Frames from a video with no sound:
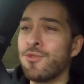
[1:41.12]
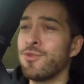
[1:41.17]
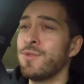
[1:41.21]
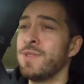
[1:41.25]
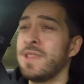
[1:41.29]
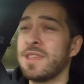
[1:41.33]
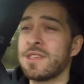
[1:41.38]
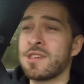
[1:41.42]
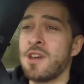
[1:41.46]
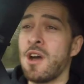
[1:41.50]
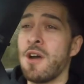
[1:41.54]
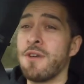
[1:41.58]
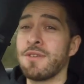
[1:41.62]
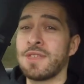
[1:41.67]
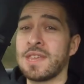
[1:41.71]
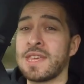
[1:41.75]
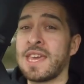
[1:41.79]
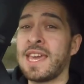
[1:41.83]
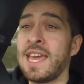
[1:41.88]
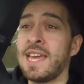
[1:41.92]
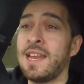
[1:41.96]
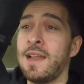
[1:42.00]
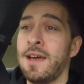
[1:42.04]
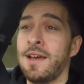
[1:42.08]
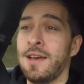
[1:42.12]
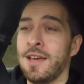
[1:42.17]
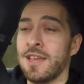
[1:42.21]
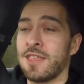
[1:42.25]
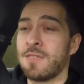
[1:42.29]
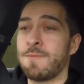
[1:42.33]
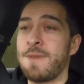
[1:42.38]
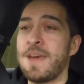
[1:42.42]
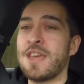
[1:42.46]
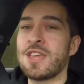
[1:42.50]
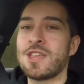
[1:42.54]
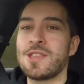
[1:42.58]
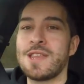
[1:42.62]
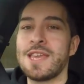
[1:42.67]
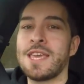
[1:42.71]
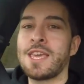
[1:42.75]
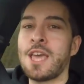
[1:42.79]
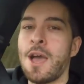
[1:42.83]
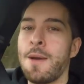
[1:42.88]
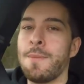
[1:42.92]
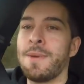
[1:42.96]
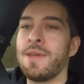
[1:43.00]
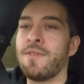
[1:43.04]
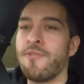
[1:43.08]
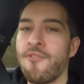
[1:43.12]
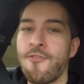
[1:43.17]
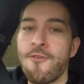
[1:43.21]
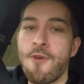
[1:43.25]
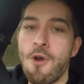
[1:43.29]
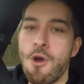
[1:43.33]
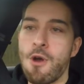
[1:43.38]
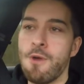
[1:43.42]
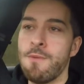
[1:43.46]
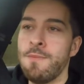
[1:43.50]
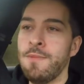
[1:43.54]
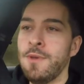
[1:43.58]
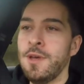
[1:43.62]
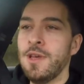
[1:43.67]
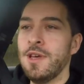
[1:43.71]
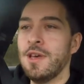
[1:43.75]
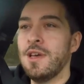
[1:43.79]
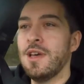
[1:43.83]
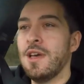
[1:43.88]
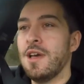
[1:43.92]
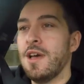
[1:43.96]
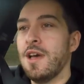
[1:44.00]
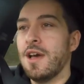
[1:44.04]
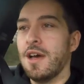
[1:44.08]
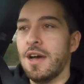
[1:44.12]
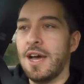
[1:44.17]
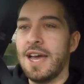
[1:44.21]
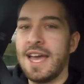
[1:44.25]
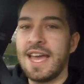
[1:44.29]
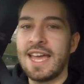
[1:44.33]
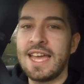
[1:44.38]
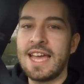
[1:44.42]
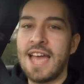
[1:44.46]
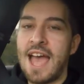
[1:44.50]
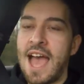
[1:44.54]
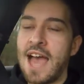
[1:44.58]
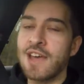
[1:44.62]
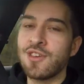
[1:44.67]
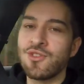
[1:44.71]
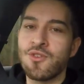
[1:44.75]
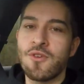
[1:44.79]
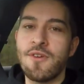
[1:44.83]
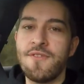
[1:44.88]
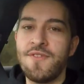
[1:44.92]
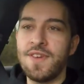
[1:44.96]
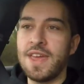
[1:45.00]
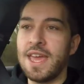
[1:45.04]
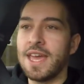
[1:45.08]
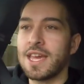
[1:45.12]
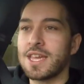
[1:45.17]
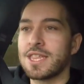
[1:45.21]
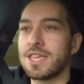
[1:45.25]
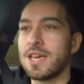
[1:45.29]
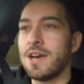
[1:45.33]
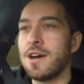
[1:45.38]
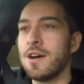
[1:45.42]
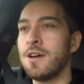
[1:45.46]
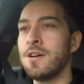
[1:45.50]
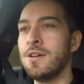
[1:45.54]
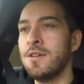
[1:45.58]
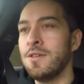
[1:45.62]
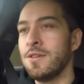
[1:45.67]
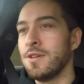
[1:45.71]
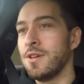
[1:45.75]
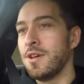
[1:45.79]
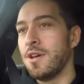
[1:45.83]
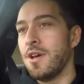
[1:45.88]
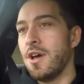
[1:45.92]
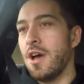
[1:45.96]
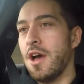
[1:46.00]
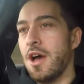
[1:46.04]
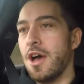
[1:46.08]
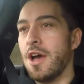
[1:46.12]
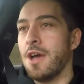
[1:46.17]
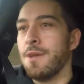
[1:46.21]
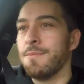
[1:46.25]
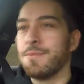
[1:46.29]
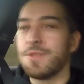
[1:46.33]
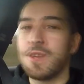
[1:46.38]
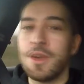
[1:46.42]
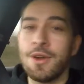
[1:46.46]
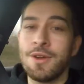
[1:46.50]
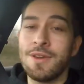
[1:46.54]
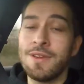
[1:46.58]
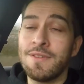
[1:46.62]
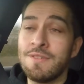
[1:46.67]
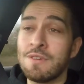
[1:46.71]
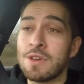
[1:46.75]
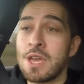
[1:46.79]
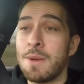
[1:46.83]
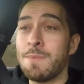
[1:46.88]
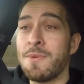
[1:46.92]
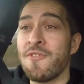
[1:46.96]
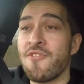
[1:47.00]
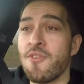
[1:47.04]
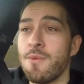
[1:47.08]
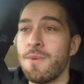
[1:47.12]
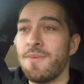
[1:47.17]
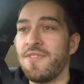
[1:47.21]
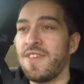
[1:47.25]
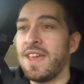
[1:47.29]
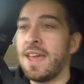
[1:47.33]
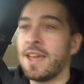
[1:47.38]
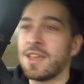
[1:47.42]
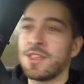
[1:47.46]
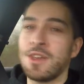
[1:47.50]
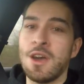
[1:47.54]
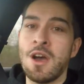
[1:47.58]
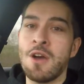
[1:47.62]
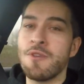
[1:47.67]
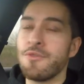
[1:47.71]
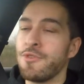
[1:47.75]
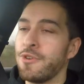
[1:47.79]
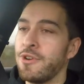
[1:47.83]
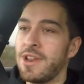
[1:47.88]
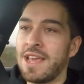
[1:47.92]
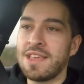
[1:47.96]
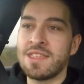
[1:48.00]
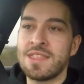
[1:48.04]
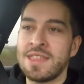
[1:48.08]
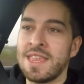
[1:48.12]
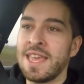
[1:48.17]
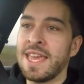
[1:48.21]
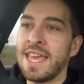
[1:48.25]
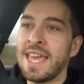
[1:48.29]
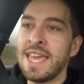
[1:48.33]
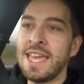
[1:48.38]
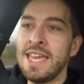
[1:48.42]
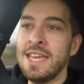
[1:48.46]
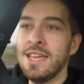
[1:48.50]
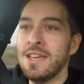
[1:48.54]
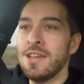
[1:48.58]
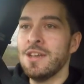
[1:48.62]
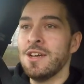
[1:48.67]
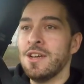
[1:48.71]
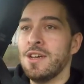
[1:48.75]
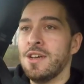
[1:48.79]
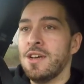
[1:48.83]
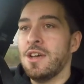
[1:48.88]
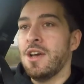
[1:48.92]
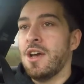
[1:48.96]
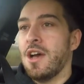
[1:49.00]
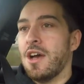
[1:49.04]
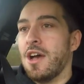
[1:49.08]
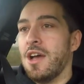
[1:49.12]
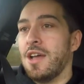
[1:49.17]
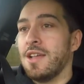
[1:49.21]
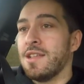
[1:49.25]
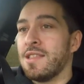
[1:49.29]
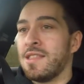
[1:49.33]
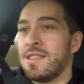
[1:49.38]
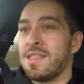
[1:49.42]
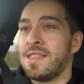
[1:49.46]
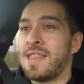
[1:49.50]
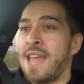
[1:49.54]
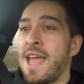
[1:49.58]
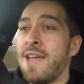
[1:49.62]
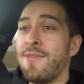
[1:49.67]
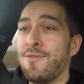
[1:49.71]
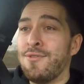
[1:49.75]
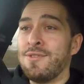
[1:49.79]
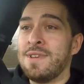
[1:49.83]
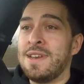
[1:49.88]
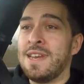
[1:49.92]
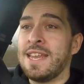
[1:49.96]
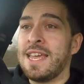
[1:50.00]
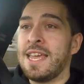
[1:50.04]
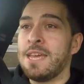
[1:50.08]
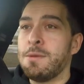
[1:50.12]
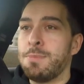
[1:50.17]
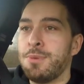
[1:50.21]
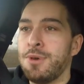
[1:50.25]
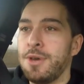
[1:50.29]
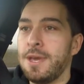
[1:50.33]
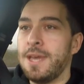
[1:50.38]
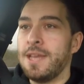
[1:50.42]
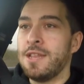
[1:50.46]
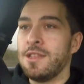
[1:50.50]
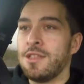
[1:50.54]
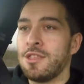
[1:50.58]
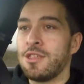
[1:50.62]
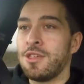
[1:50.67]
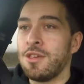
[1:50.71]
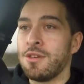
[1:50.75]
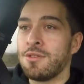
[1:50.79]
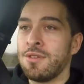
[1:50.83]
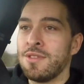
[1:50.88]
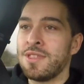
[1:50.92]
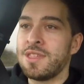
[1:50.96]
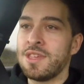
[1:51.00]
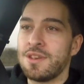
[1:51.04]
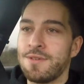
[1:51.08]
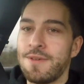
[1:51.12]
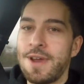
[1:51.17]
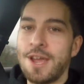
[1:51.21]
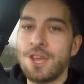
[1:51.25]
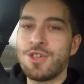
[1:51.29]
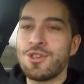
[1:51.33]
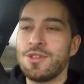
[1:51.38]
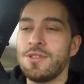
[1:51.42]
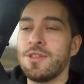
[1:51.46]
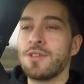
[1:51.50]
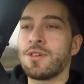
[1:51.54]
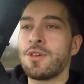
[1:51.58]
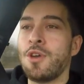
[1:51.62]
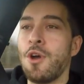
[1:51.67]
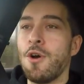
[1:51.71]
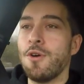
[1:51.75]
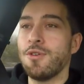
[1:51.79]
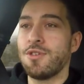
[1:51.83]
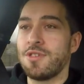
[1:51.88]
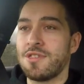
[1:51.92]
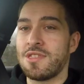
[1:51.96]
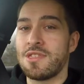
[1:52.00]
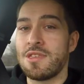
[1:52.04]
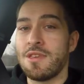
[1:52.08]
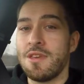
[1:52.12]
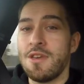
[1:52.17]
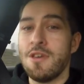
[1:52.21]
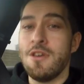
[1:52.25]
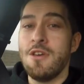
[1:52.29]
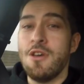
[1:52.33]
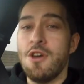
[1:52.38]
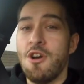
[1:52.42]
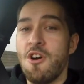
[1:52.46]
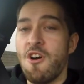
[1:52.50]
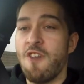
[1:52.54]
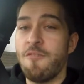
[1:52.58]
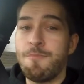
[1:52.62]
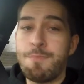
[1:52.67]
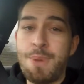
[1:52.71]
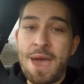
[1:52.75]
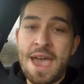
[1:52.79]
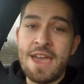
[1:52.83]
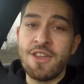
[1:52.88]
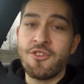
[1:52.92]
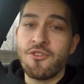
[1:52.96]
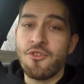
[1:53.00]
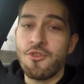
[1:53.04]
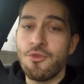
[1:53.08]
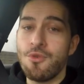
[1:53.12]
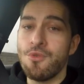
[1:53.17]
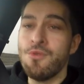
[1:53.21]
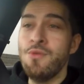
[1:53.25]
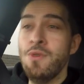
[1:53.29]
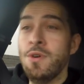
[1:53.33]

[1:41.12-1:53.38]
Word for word: this car is a killer, especially coming from a Astra VXR. Um, so if you're coming from a VXR or an ST, definitely put into consideration the costs of petrol